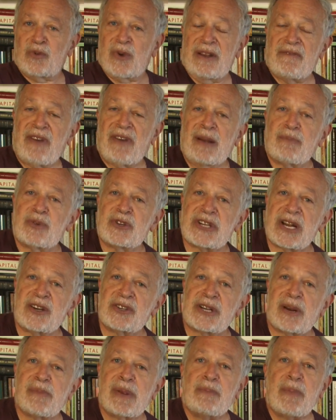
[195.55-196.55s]
The 25%
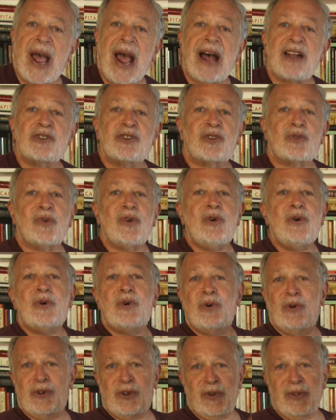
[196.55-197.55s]
is going to be passed
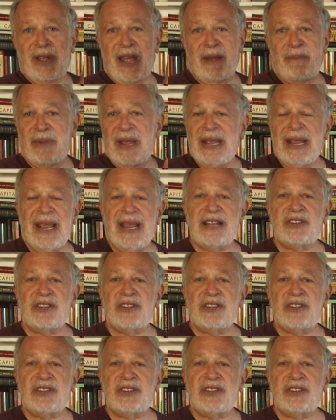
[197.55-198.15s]
through to them.